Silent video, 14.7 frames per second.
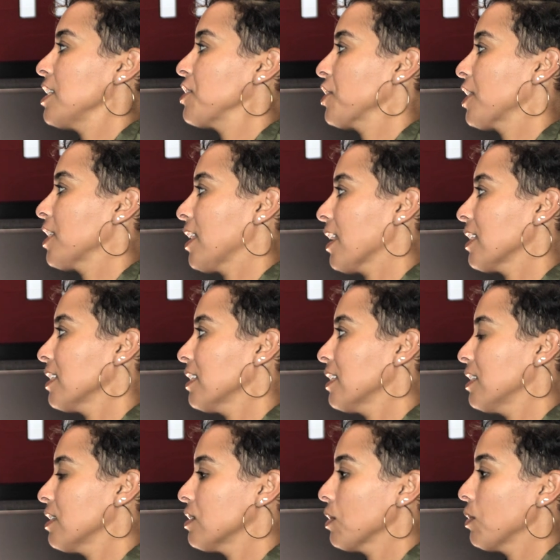interconnected.
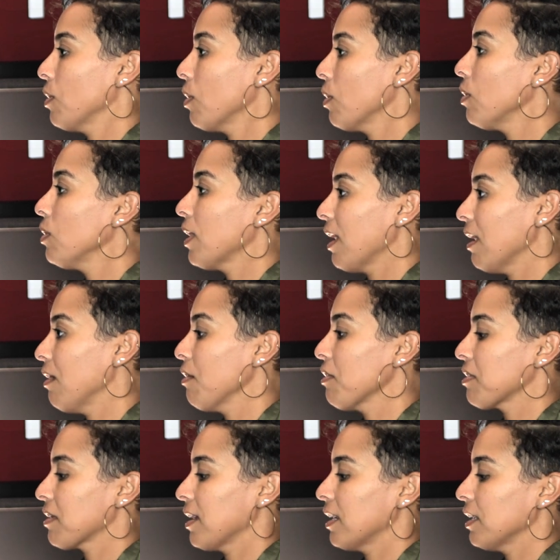And so whole
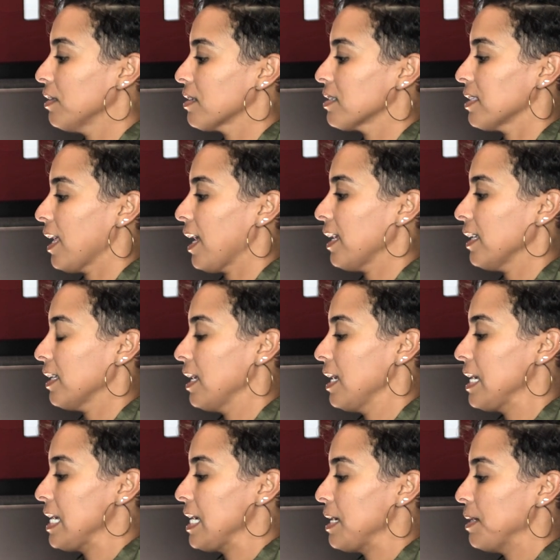health kind of looks like
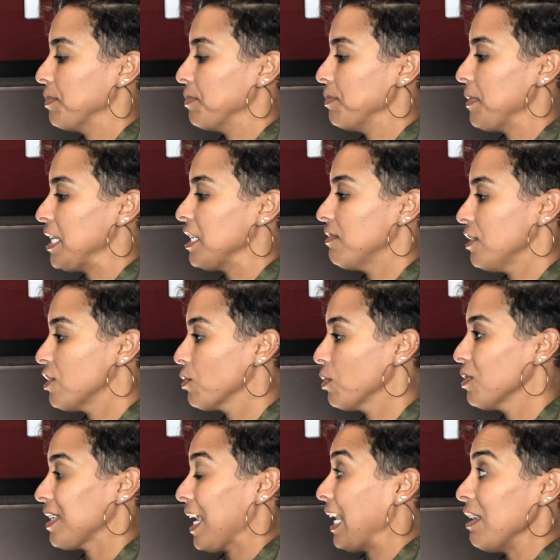
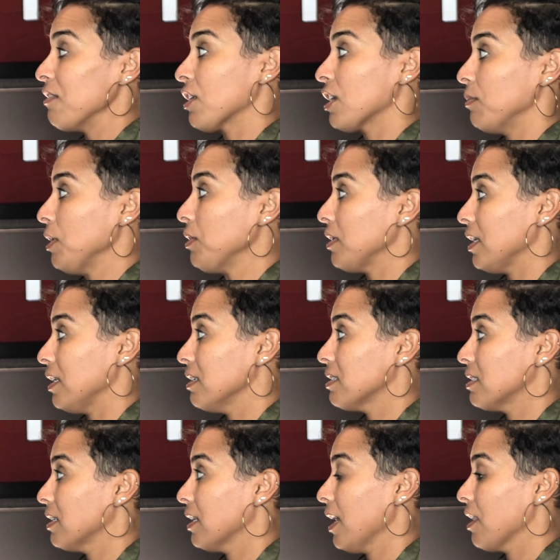individuals and even
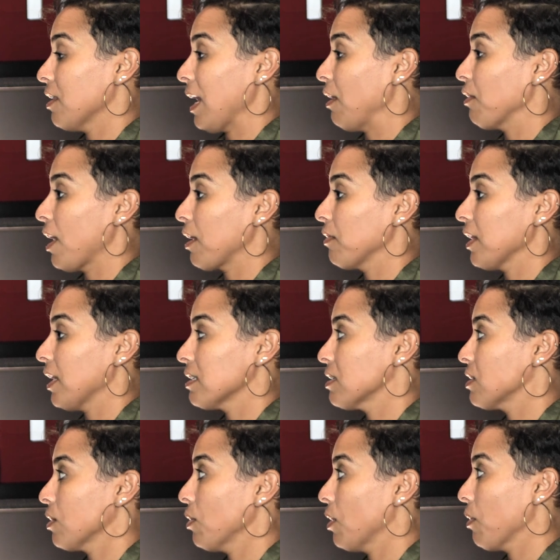communities together. I don't, I don't think it's a
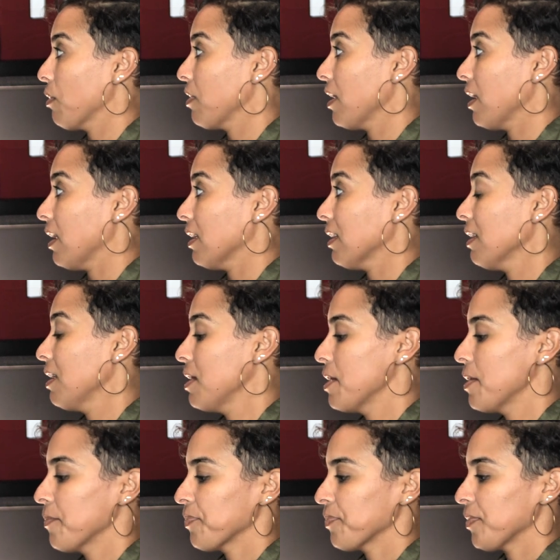solo thing.
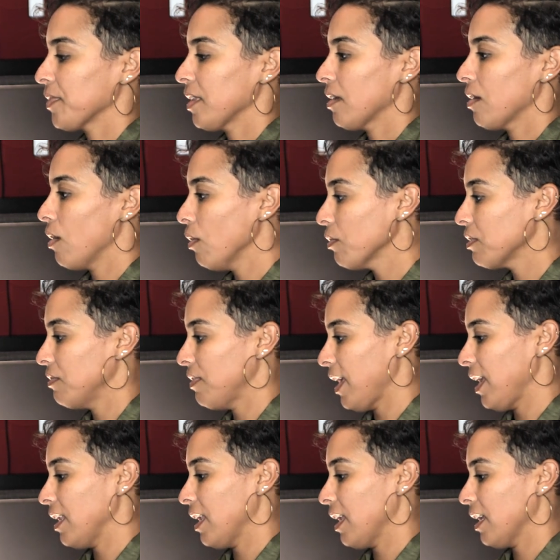Yeah.
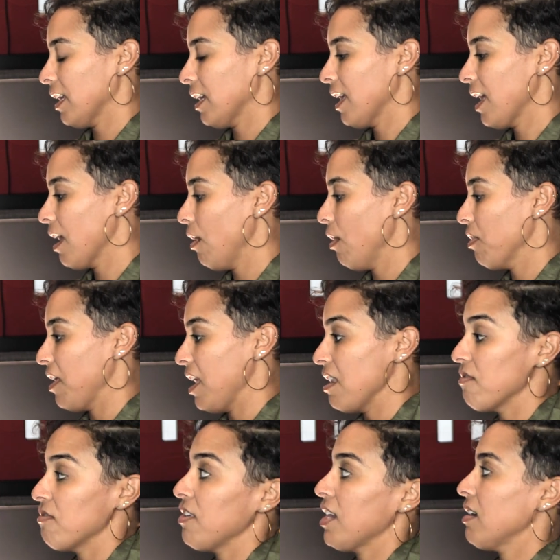Cultivating health
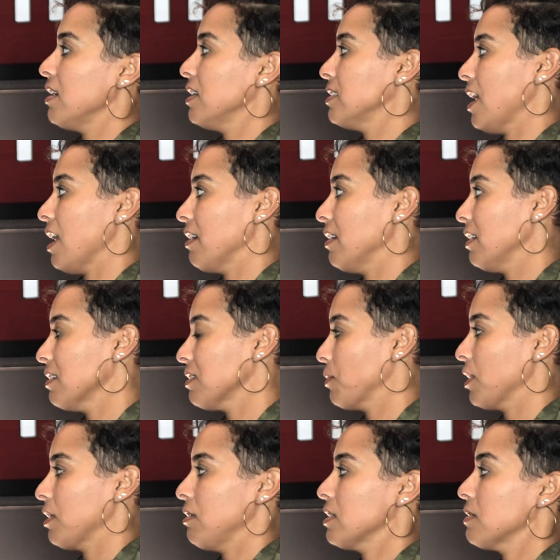in various areas,
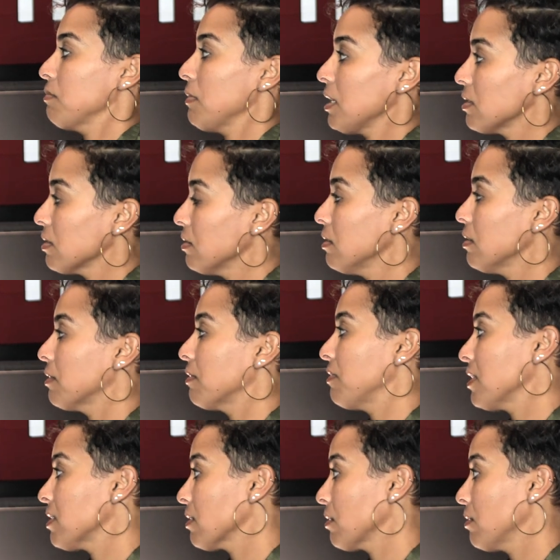whether it's mental or
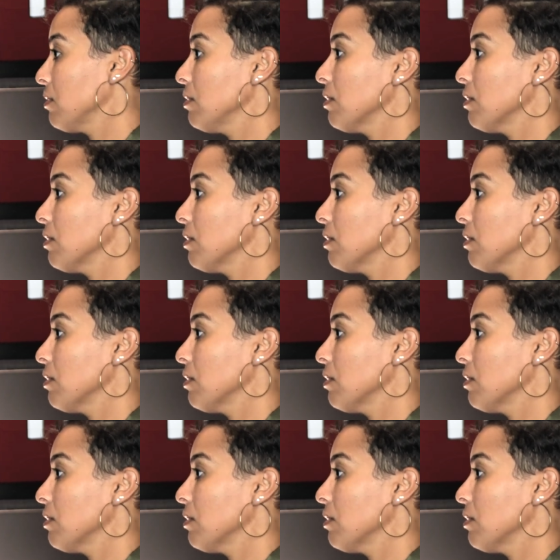physical